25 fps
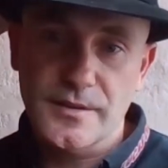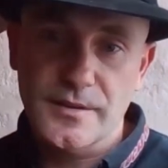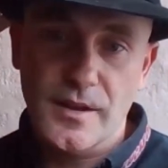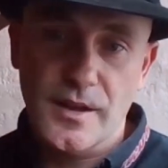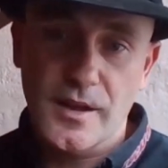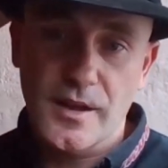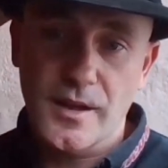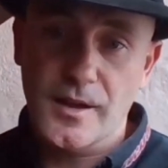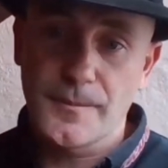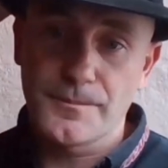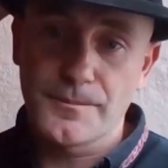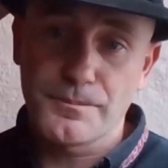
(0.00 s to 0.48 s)

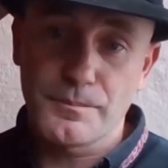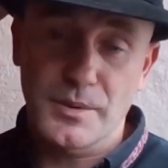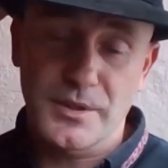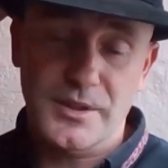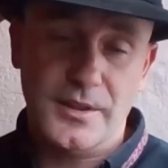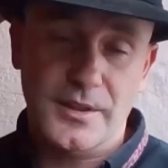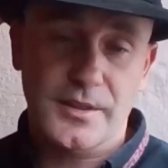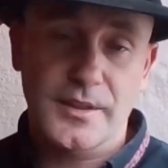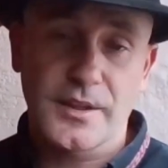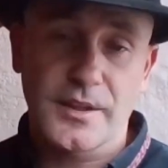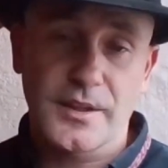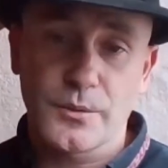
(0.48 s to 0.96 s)

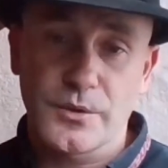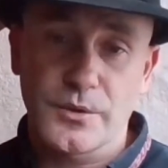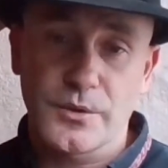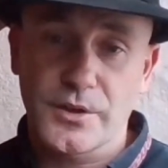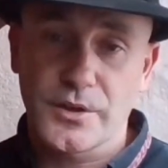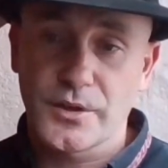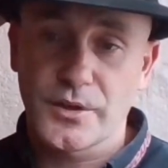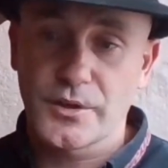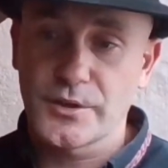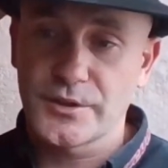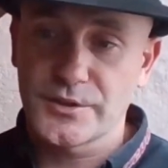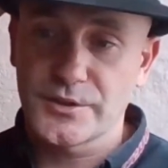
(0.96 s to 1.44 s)
But the thing with
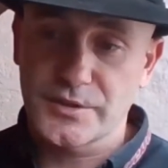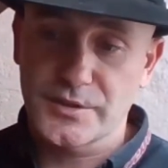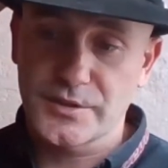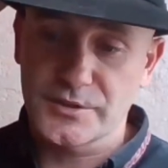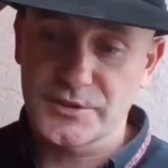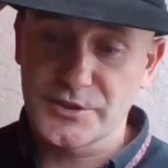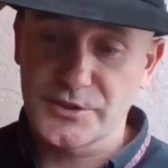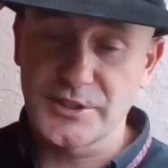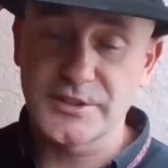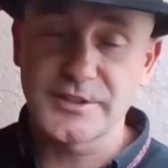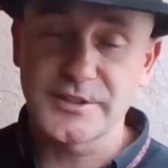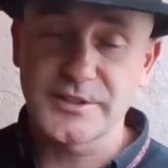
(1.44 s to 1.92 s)
her is
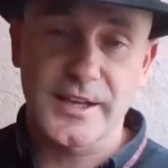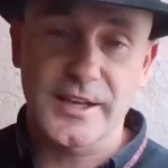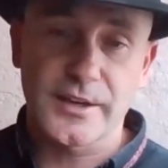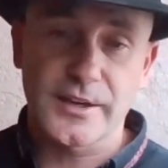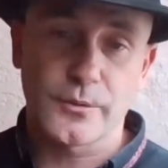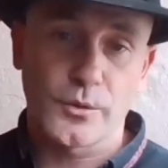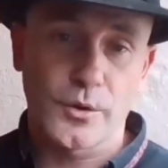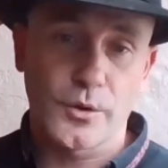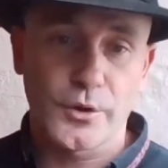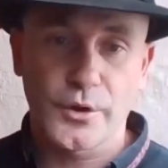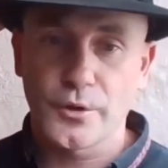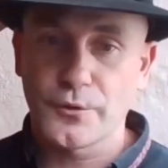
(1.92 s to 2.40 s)
she's at
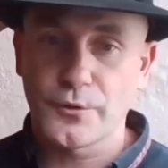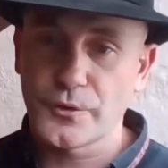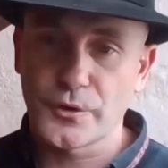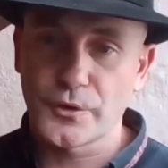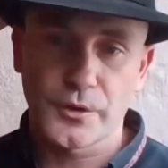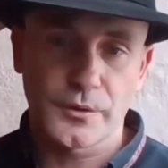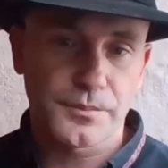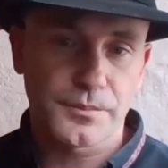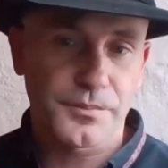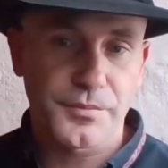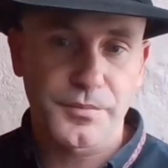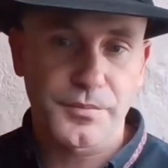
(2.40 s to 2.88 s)
a rodeo
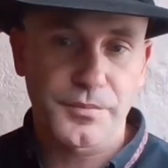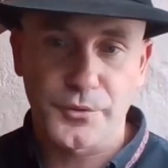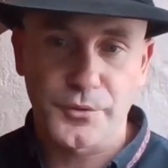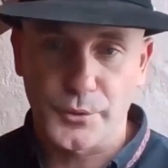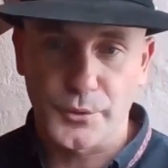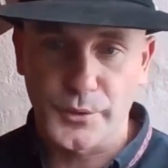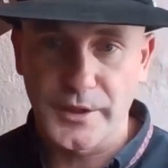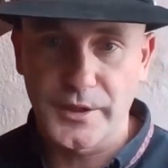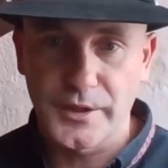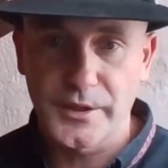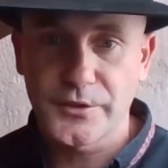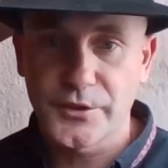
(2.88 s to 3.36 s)
for
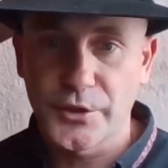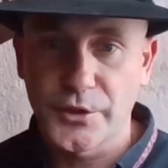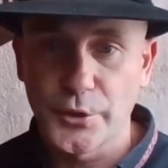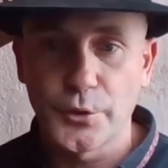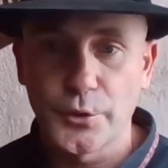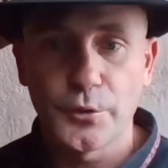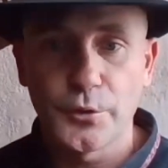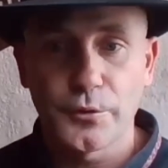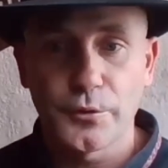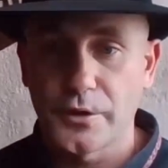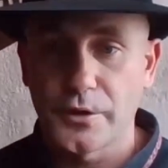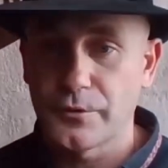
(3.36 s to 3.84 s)
2
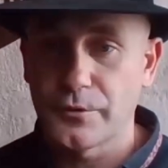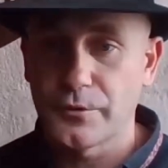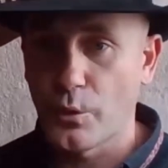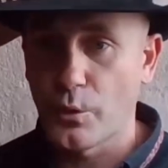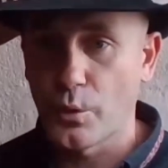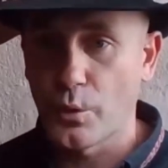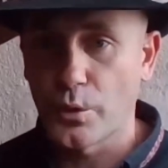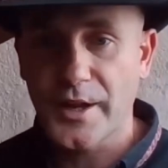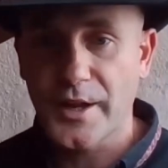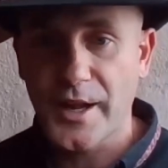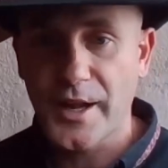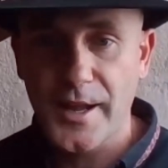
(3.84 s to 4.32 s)
to
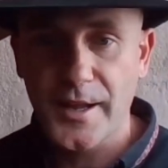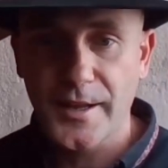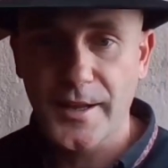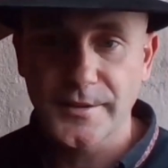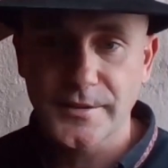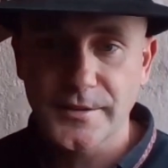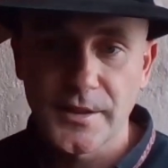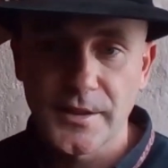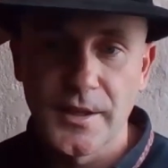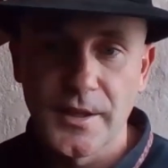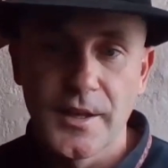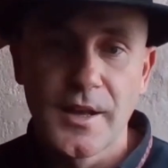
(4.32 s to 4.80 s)
4
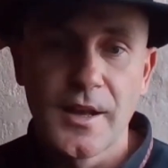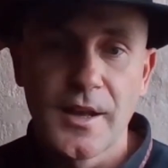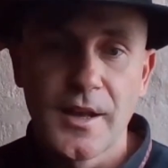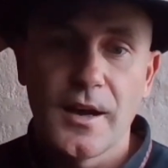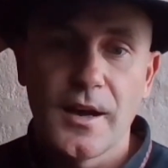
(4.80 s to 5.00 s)
days.